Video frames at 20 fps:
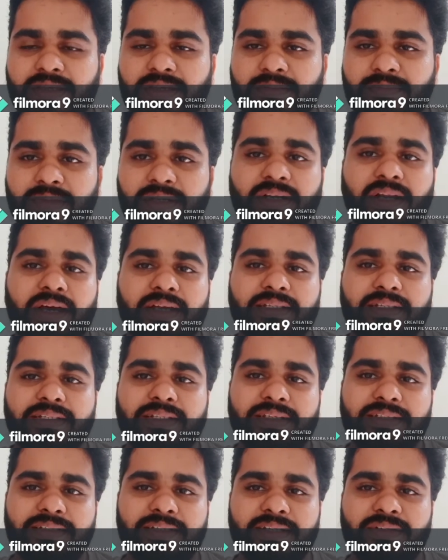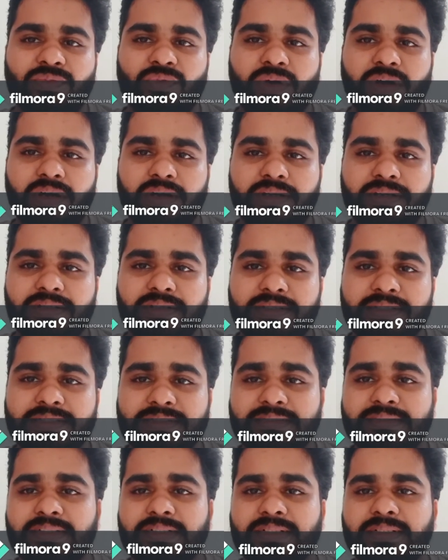But other than that, what
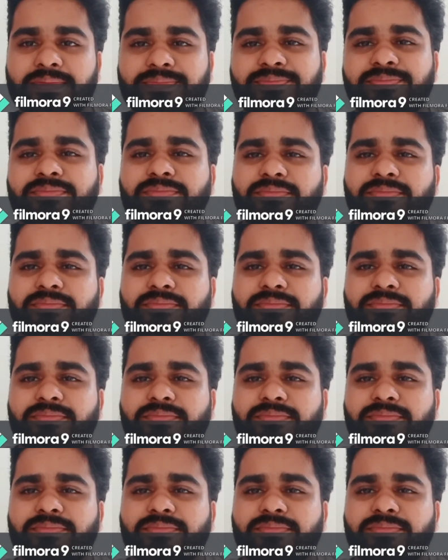is the